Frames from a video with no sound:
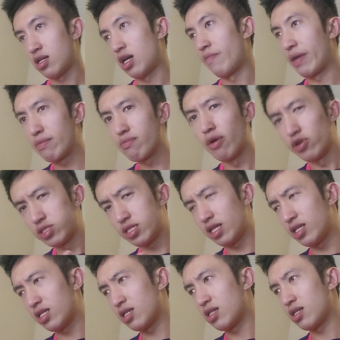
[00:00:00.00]
I mean,
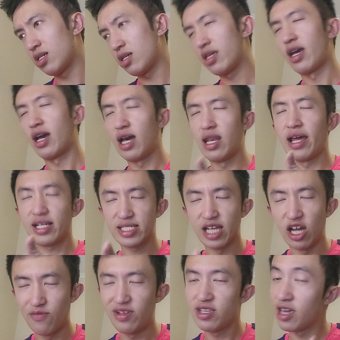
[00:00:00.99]
mostly, yeah, I like
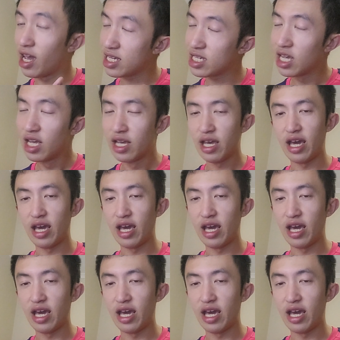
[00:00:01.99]
salmon, yes.